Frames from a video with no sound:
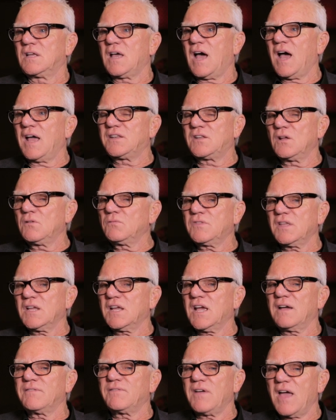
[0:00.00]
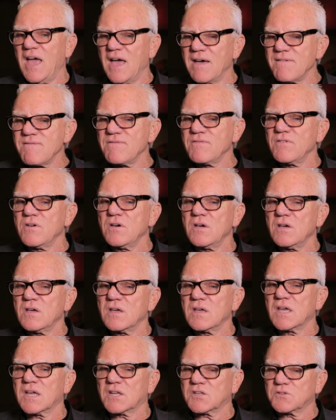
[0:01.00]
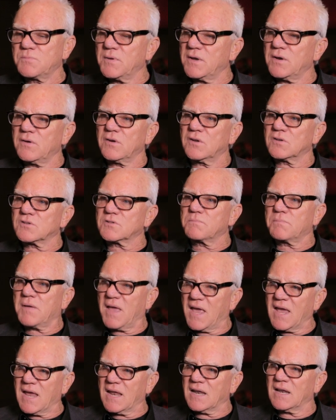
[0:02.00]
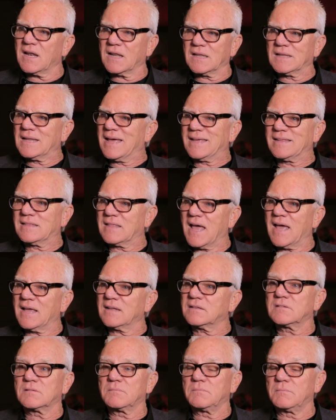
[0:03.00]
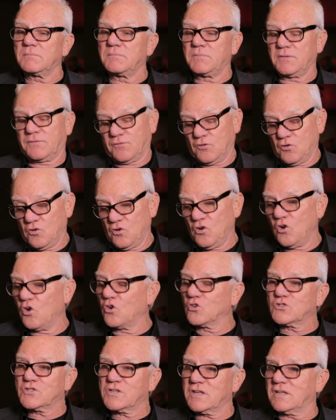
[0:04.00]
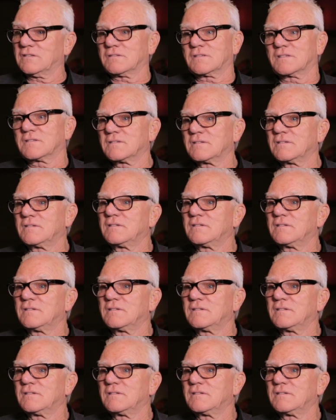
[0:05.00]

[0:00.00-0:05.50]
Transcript: I don't think I've ever experienced pain like that before or since.